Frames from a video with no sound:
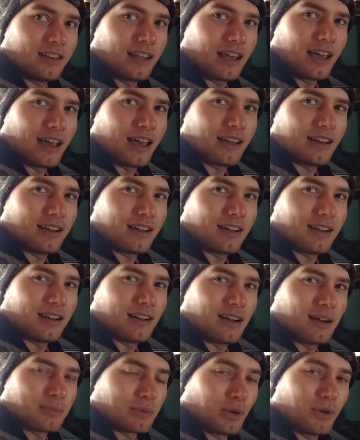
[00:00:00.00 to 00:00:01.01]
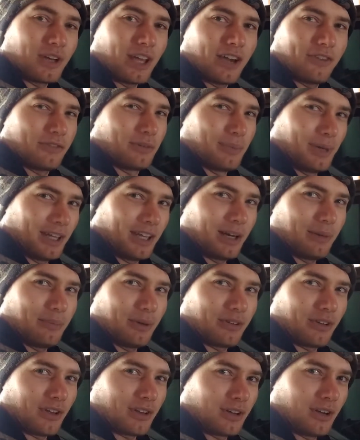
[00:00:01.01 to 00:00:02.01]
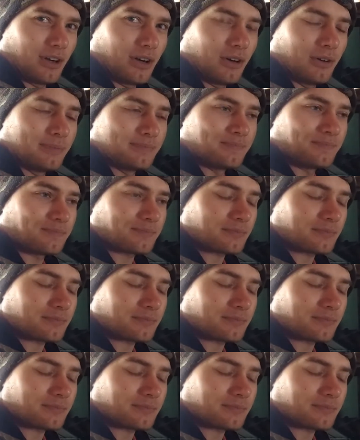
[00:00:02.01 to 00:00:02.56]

that I'm going to have to make it up as I go,